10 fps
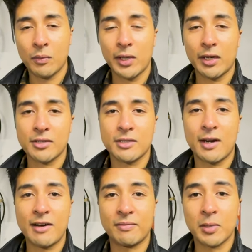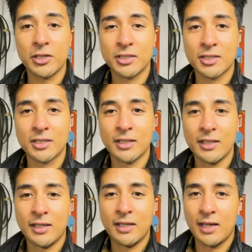We also have merch,
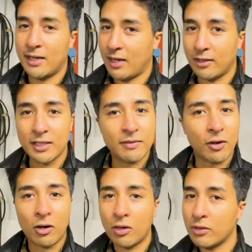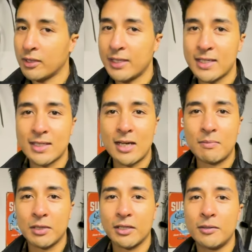and I'll leave all the links
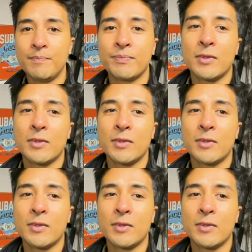down below.